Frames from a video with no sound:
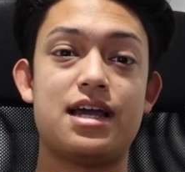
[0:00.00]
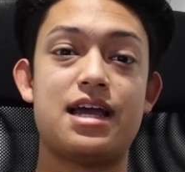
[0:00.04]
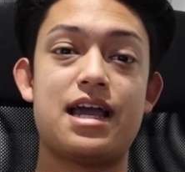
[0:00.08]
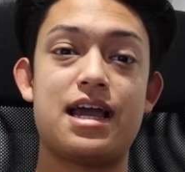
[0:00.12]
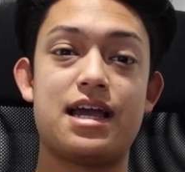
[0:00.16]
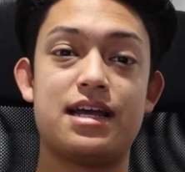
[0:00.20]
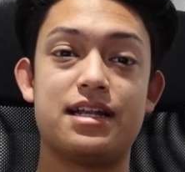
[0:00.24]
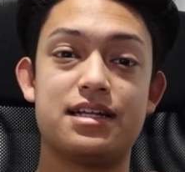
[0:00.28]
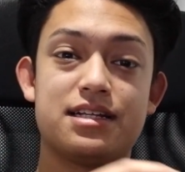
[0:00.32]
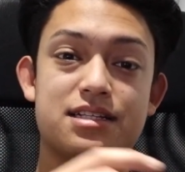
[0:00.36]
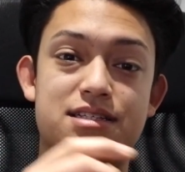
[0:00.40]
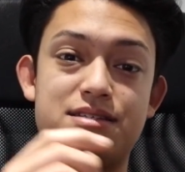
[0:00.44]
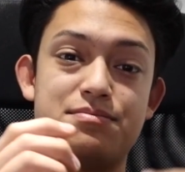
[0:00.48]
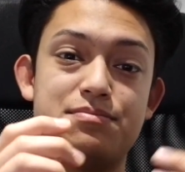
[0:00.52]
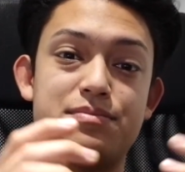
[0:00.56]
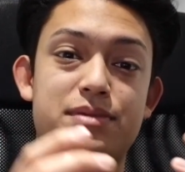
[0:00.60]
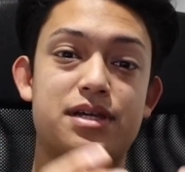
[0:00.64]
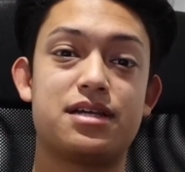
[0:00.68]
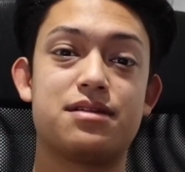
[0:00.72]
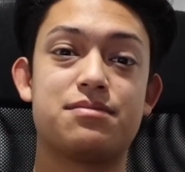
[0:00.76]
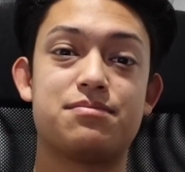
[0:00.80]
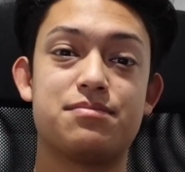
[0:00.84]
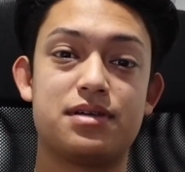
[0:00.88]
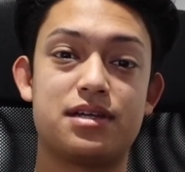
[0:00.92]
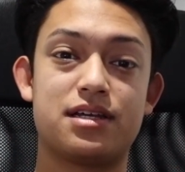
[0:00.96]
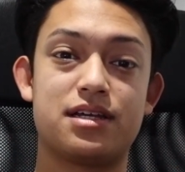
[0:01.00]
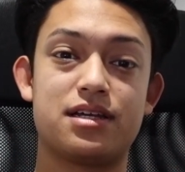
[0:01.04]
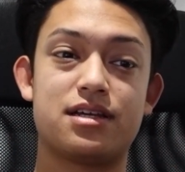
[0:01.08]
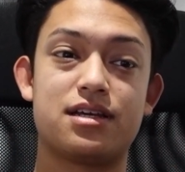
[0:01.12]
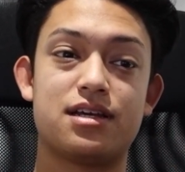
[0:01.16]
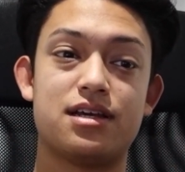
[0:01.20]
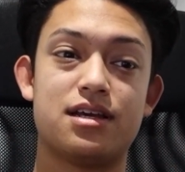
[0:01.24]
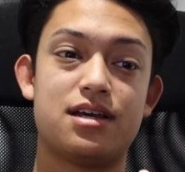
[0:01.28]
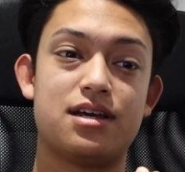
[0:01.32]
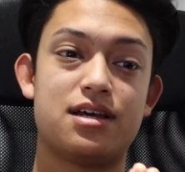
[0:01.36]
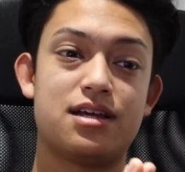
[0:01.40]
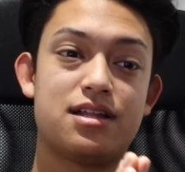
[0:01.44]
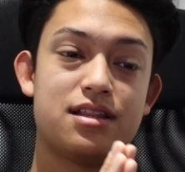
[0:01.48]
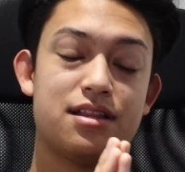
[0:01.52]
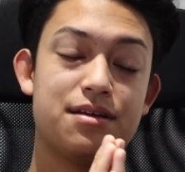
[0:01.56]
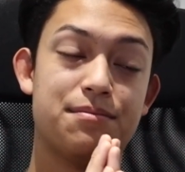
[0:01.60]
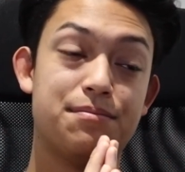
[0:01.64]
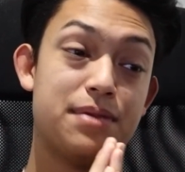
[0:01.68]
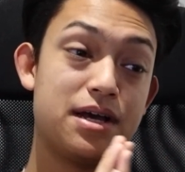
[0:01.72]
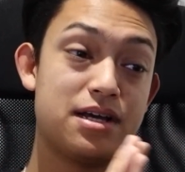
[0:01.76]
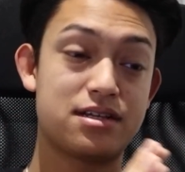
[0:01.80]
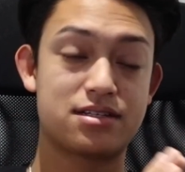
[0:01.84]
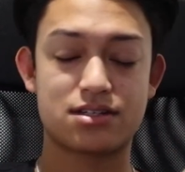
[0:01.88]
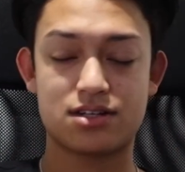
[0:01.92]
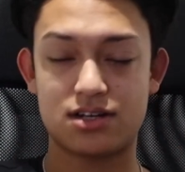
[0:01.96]
and it's made me the
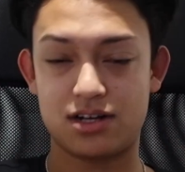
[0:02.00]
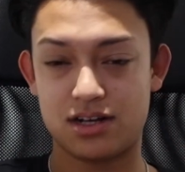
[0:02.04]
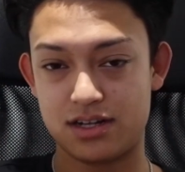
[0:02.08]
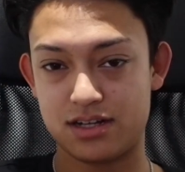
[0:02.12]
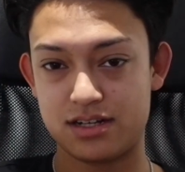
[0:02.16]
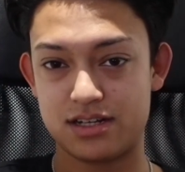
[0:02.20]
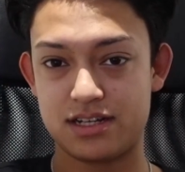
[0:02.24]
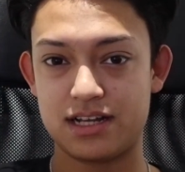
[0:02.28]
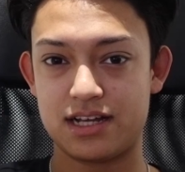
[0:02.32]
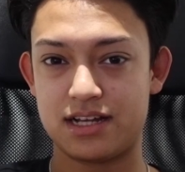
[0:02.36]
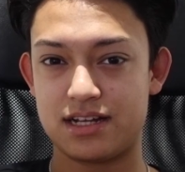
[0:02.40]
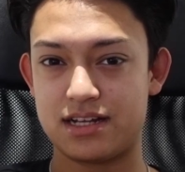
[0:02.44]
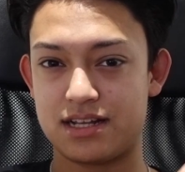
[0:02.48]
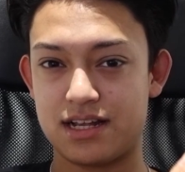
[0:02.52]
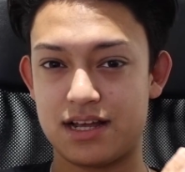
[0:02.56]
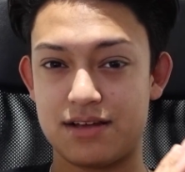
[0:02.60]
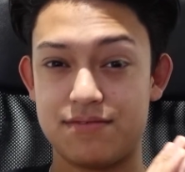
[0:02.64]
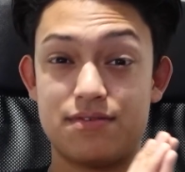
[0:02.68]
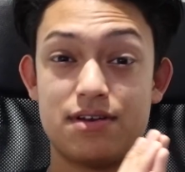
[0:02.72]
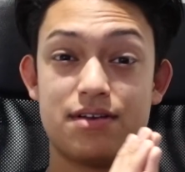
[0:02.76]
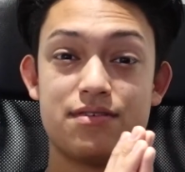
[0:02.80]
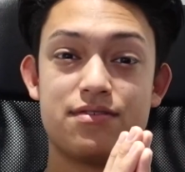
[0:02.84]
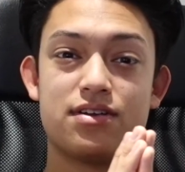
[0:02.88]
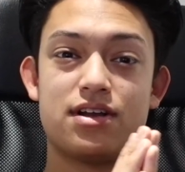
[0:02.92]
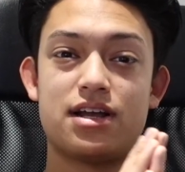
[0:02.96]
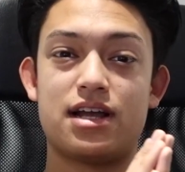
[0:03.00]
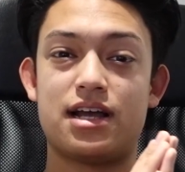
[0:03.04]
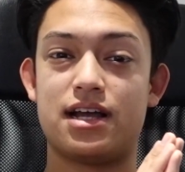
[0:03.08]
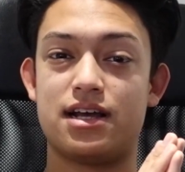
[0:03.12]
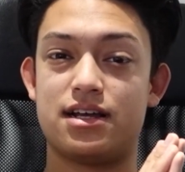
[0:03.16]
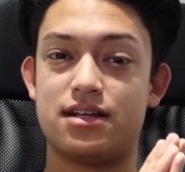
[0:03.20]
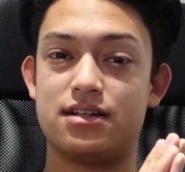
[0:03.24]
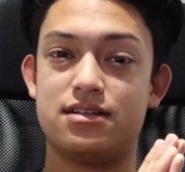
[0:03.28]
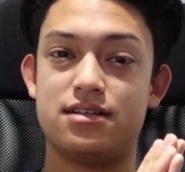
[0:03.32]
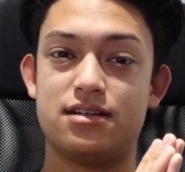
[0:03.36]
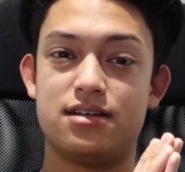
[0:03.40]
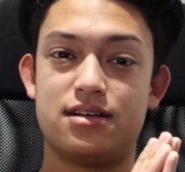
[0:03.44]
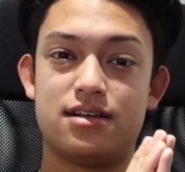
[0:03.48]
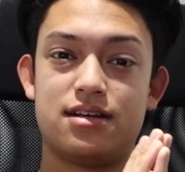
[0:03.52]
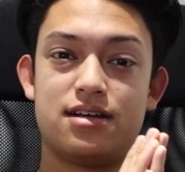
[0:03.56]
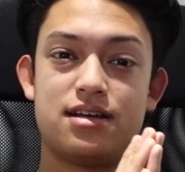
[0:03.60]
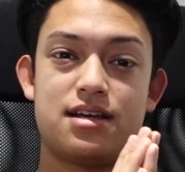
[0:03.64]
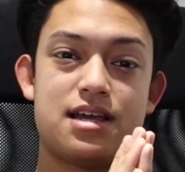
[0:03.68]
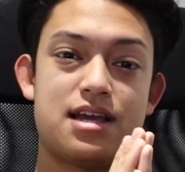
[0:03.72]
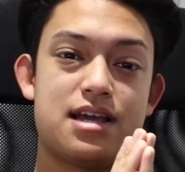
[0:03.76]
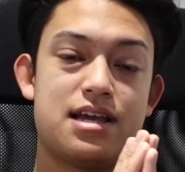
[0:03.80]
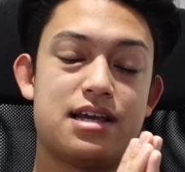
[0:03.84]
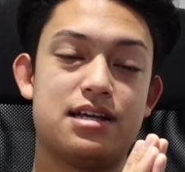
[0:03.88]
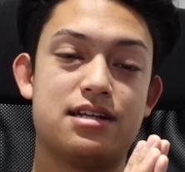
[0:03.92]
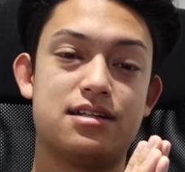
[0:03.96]
best content I've ever had,
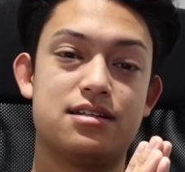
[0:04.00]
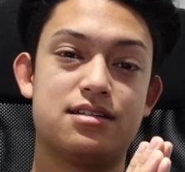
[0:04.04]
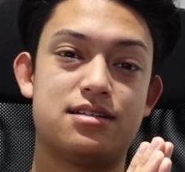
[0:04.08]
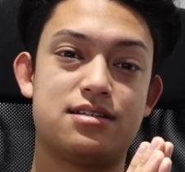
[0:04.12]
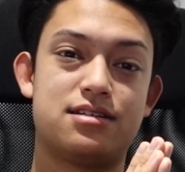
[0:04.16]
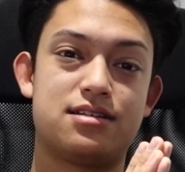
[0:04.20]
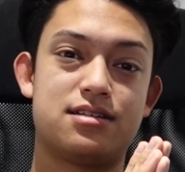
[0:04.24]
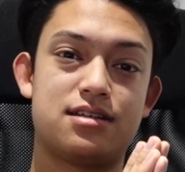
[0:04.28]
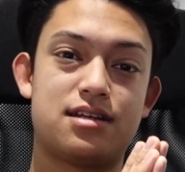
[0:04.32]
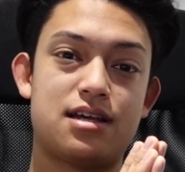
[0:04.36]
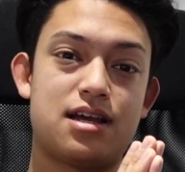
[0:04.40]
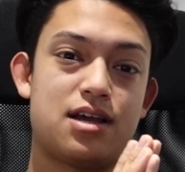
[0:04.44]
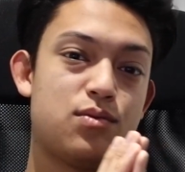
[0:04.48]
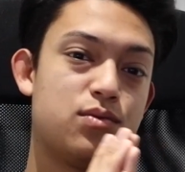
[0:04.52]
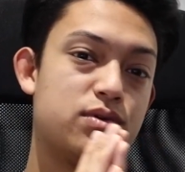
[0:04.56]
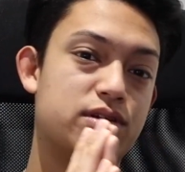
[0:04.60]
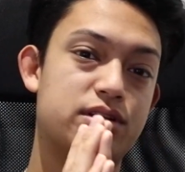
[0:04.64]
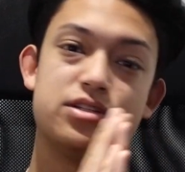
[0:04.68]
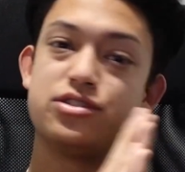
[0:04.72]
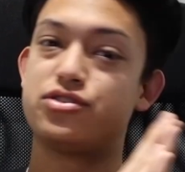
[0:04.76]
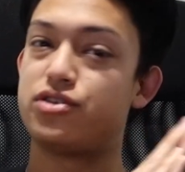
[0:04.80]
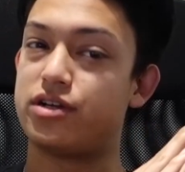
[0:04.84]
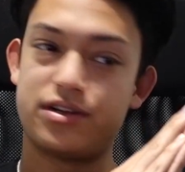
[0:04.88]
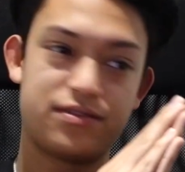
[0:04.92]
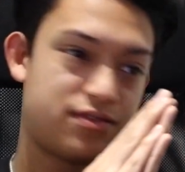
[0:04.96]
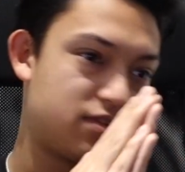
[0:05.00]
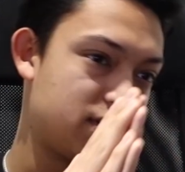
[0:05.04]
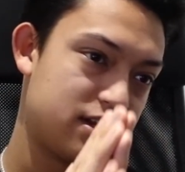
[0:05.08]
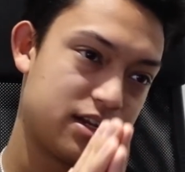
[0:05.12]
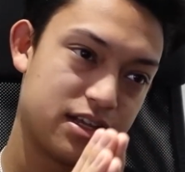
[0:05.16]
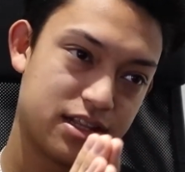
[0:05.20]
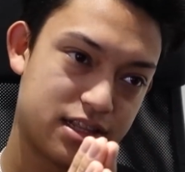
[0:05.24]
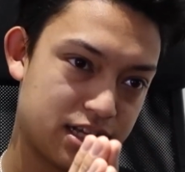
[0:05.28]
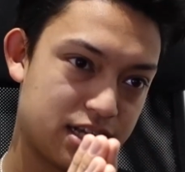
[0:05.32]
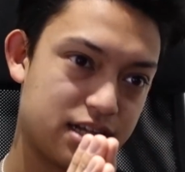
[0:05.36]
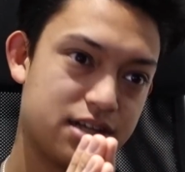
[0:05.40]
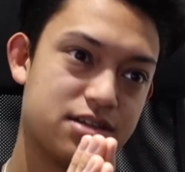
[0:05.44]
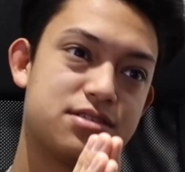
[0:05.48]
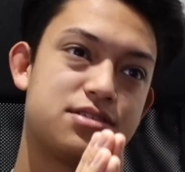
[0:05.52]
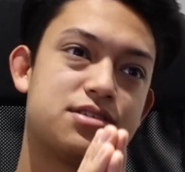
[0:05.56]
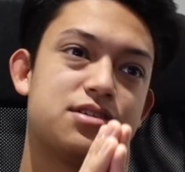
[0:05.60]
and I wouldn't trade it for anything else.